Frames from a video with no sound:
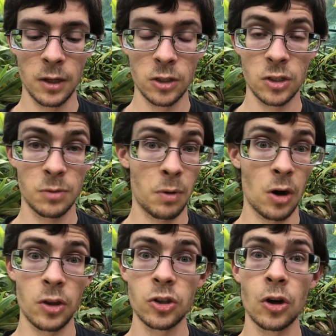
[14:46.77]
It's part of
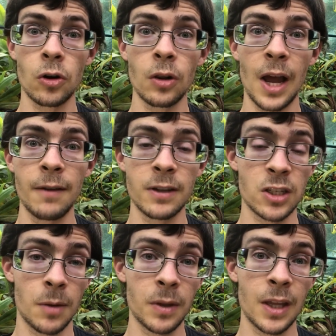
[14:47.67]
the circle life. It's
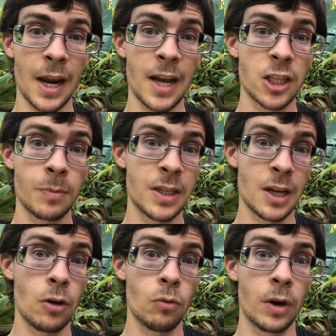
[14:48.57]
something that has to be
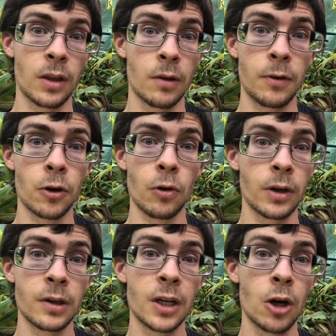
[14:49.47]
dealt with if you're going to
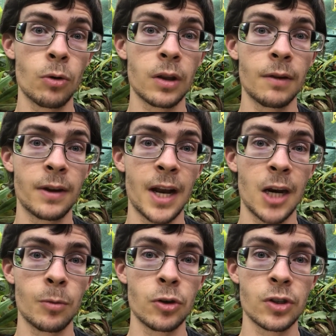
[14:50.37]
deal with living
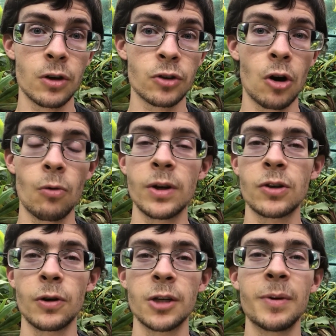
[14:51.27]
animals. There's always
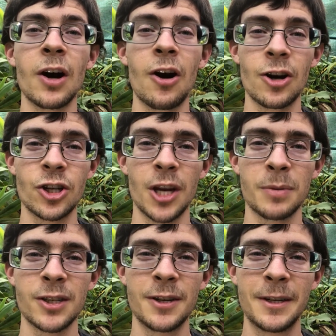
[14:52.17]
going to be hardships.